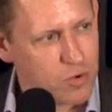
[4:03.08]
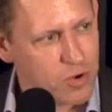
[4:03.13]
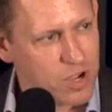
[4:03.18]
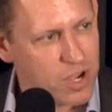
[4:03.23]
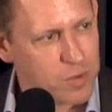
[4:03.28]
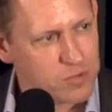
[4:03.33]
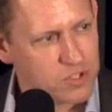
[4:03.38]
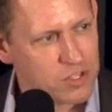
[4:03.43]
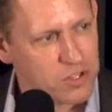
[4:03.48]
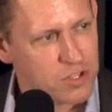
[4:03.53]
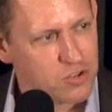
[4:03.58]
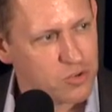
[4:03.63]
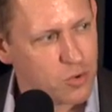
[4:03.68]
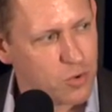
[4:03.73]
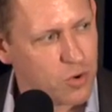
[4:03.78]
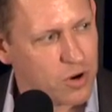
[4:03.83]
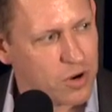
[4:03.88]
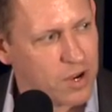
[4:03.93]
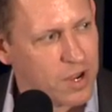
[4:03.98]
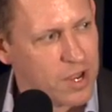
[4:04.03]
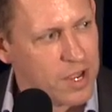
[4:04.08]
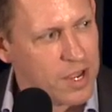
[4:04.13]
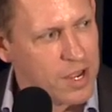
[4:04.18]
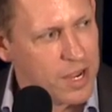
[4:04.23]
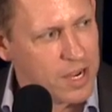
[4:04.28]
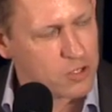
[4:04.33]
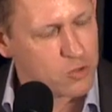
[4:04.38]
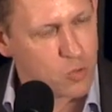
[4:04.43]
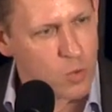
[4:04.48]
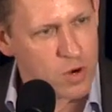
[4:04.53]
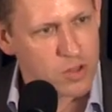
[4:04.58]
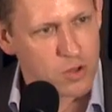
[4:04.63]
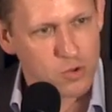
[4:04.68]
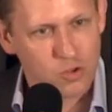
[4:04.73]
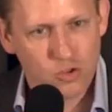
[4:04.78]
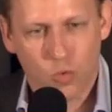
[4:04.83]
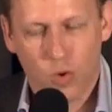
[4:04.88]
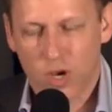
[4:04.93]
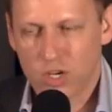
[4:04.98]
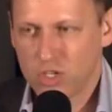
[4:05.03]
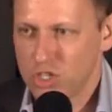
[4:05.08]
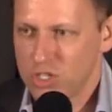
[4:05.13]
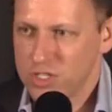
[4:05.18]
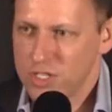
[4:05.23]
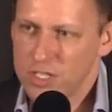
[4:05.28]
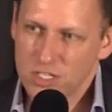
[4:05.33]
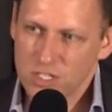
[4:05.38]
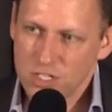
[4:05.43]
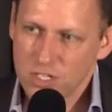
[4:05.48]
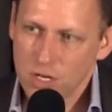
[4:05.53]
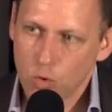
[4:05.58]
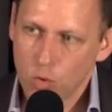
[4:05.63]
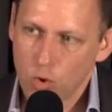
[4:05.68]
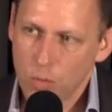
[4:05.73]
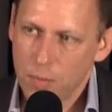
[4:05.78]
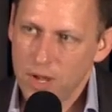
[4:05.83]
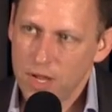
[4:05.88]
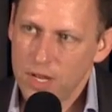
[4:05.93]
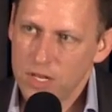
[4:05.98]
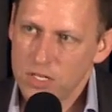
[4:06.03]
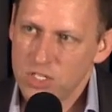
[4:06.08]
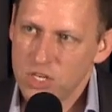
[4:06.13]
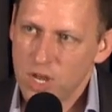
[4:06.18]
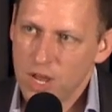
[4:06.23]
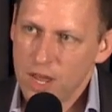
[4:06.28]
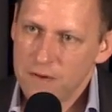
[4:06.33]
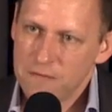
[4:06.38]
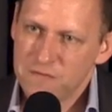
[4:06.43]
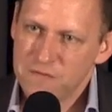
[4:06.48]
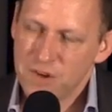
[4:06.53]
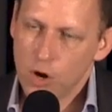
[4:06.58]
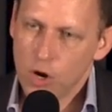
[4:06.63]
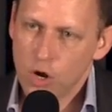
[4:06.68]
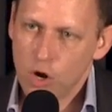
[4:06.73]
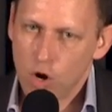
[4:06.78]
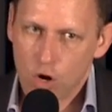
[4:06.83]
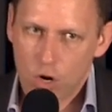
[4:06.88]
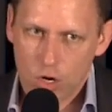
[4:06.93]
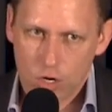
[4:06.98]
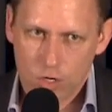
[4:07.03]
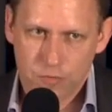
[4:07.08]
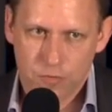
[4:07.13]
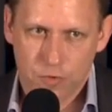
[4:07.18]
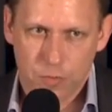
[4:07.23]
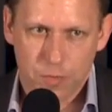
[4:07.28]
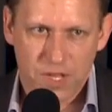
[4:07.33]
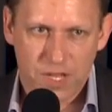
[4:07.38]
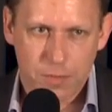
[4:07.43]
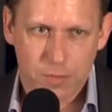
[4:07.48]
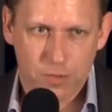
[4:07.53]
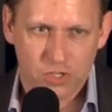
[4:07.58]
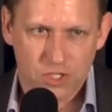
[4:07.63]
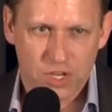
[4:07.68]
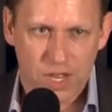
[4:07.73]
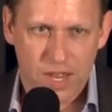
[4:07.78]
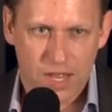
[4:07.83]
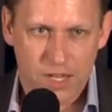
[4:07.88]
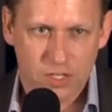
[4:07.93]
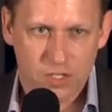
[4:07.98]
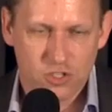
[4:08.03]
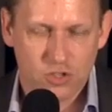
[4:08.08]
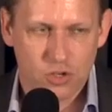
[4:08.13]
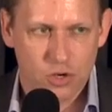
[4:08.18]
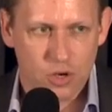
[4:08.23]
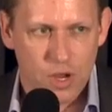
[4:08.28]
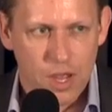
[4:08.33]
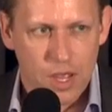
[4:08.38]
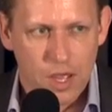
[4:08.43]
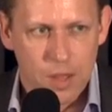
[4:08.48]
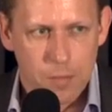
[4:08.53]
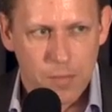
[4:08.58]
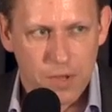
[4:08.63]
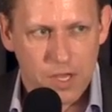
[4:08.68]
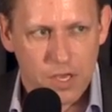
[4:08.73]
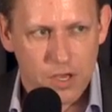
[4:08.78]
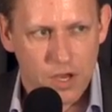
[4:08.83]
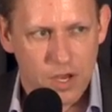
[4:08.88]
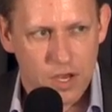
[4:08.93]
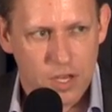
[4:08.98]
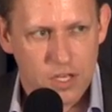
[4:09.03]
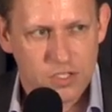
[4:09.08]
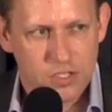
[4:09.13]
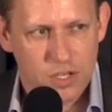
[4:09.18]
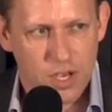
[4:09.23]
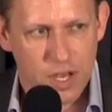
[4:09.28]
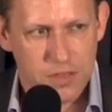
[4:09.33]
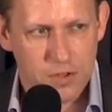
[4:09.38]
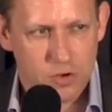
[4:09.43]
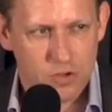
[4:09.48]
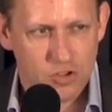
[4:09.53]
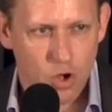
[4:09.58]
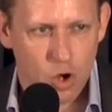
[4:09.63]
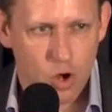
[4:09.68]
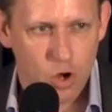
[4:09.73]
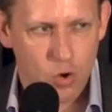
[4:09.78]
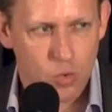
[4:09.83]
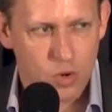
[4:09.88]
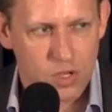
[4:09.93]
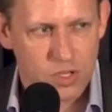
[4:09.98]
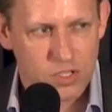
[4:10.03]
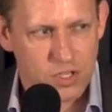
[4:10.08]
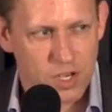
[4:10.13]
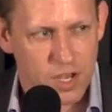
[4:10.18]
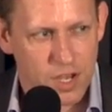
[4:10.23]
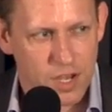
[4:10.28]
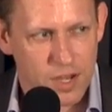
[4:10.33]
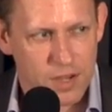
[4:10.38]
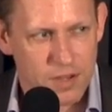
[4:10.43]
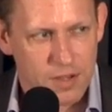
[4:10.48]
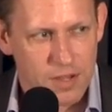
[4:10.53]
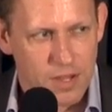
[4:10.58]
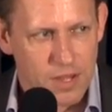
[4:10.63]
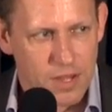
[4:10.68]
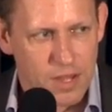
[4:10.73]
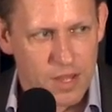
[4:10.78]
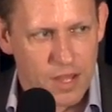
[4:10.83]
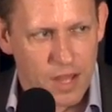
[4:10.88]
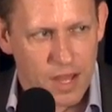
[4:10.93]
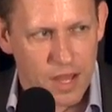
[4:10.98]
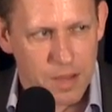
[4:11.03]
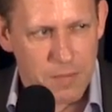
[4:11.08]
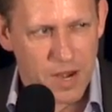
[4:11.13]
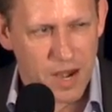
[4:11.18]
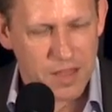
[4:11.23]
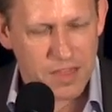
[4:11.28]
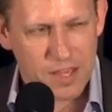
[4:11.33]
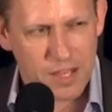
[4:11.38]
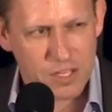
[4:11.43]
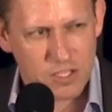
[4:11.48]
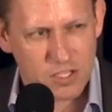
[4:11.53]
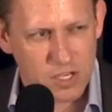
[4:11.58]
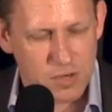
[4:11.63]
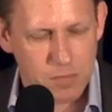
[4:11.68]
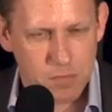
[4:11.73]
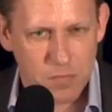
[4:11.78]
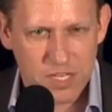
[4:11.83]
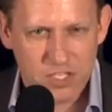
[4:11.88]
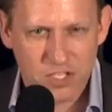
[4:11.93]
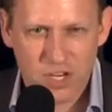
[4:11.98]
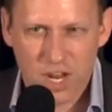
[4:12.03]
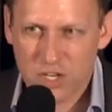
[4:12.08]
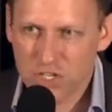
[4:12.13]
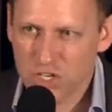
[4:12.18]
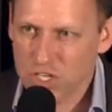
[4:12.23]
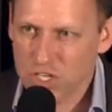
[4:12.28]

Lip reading: who comes in the door, it's one of those questions that still remains very hard for people to answer, because there's always, and I think it's not